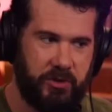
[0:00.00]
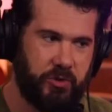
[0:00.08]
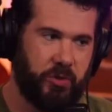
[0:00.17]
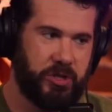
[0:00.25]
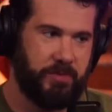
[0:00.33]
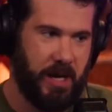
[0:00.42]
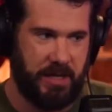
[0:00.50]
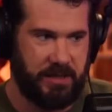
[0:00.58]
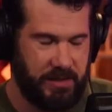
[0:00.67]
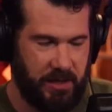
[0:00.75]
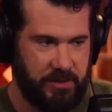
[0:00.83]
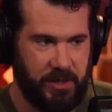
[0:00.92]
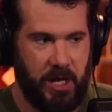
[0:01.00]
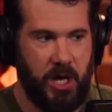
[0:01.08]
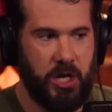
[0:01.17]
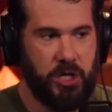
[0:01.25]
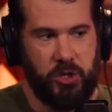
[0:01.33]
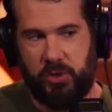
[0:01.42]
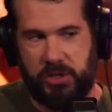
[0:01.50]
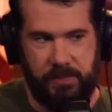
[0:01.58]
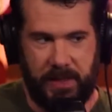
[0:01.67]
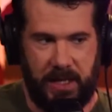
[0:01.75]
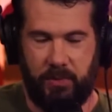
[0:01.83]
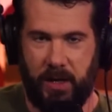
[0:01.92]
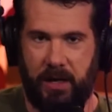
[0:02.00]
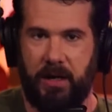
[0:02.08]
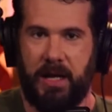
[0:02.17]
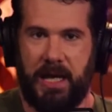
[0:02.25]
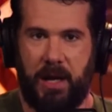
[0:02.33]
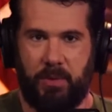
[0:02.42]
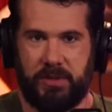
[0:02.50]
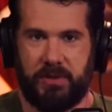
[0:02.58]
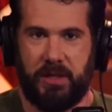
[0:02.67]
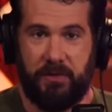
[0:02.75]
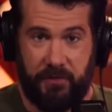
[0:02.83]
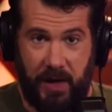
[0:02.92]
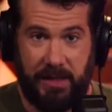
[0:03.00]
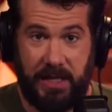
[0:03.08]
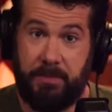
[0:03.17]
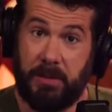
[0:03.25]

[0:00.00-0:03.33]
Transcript: House correspondence dinners used to be where it was friendly,